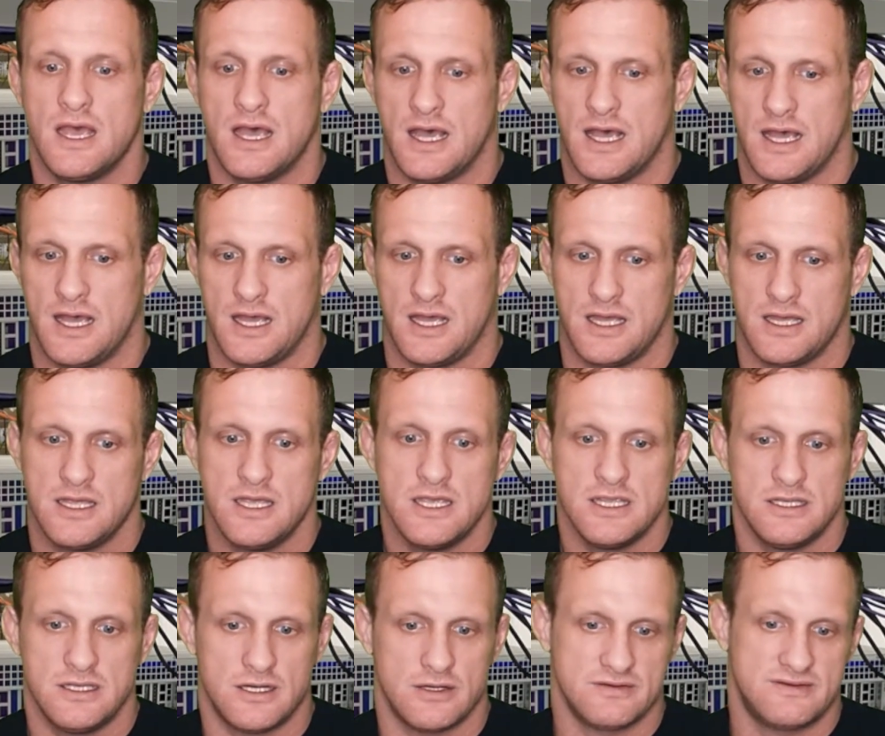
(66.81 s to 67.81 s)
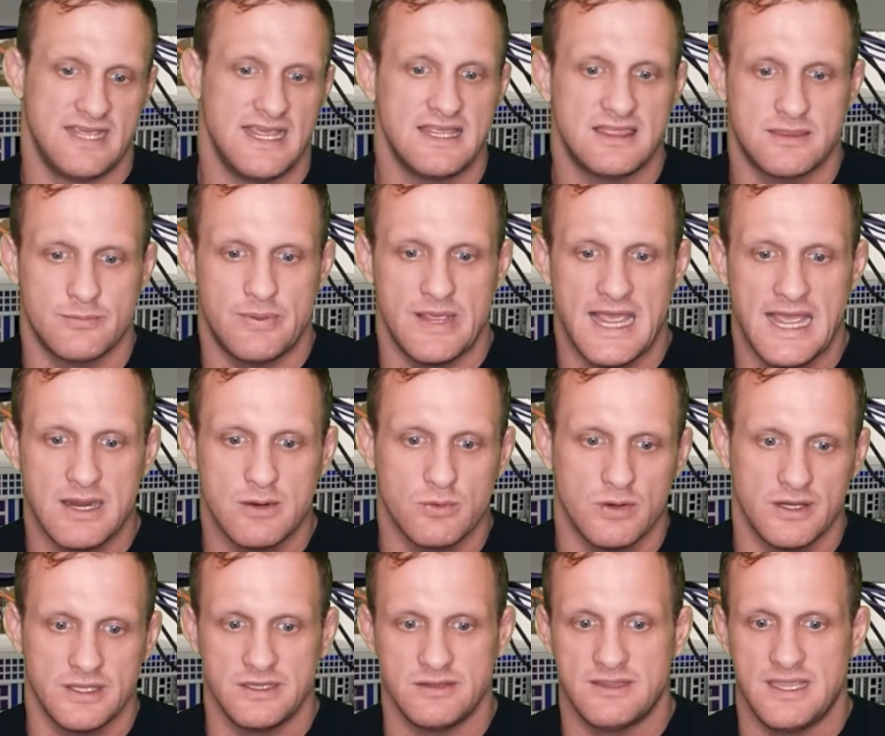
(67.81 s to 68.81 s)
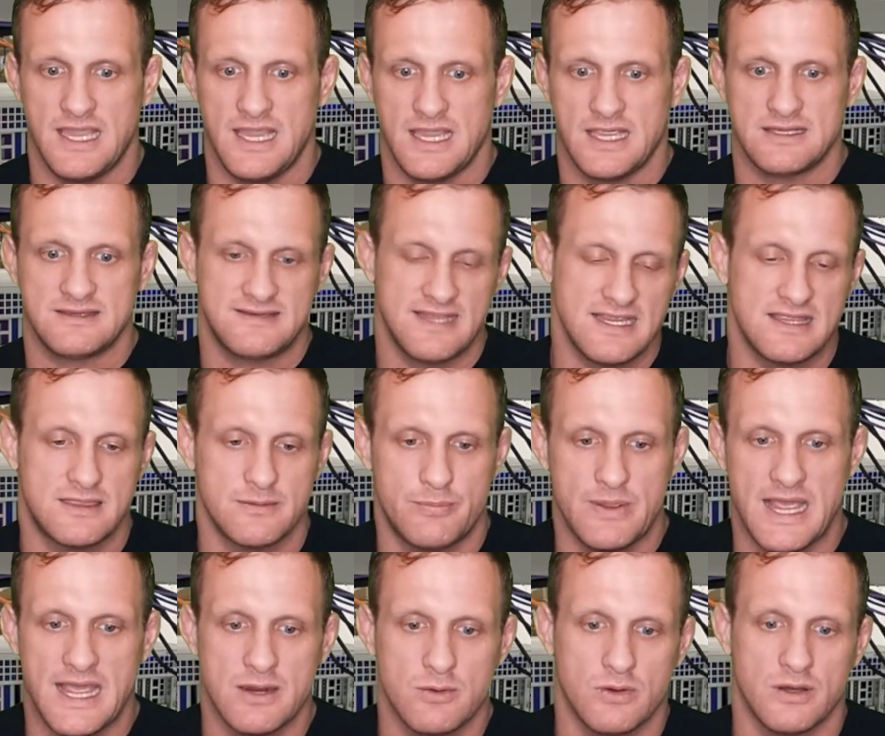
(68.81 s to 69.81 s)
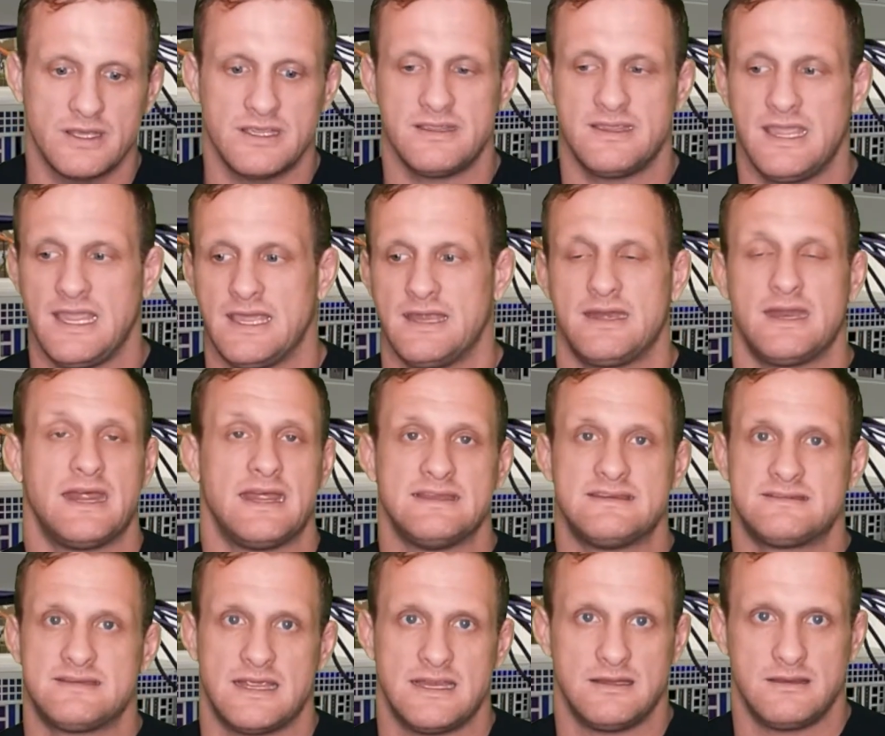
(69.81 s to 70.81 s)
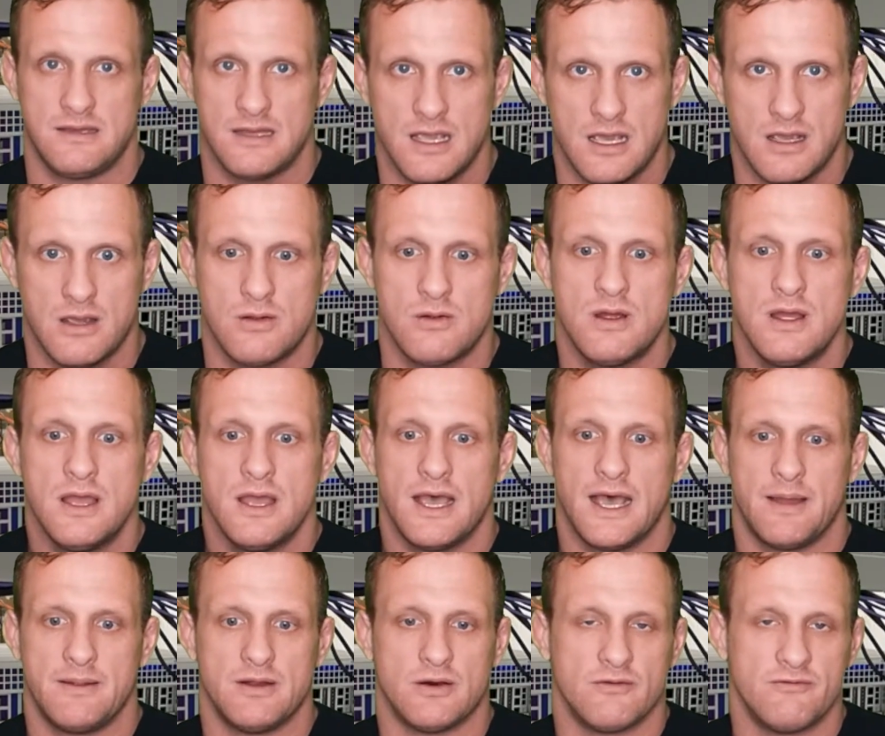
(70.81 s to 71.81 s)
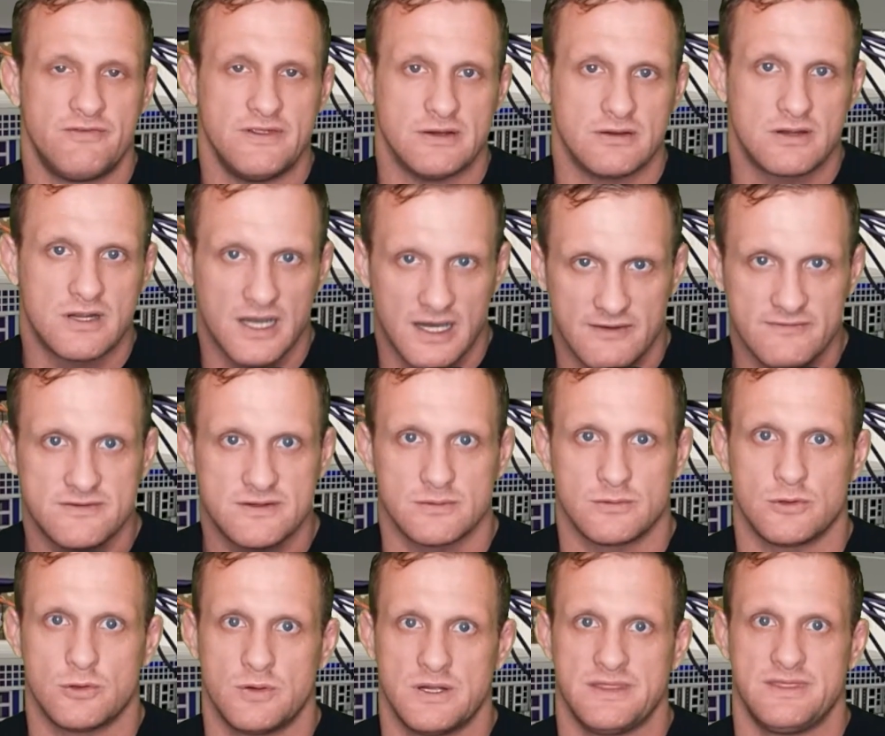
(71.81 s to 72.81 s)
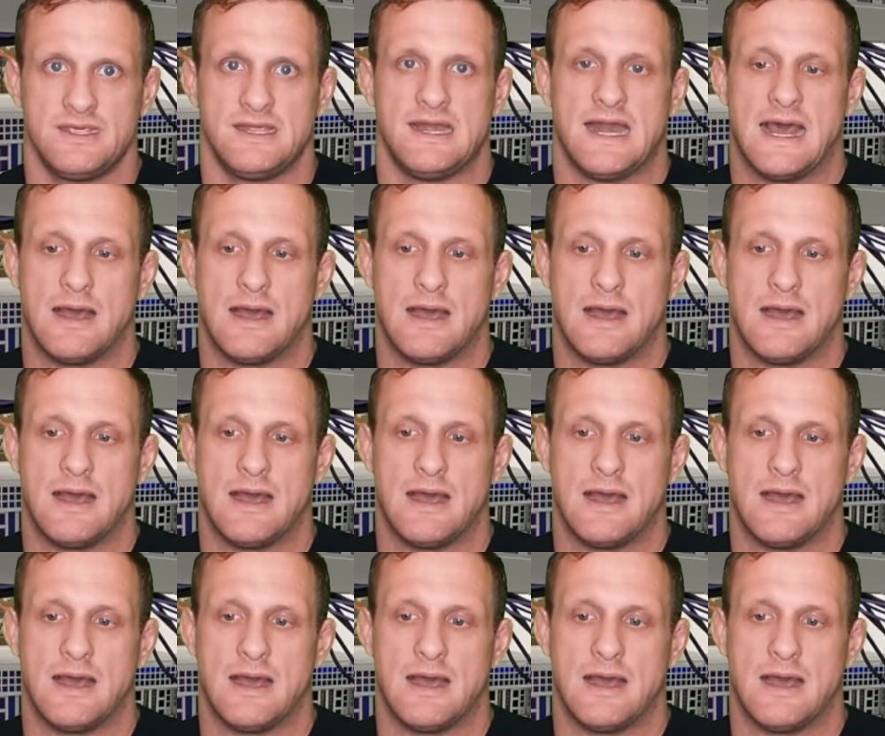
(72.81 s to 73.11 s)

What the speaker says: Take the bag while you can, take the bag while you can. And I'd say, no, I don't feel comfortable with it.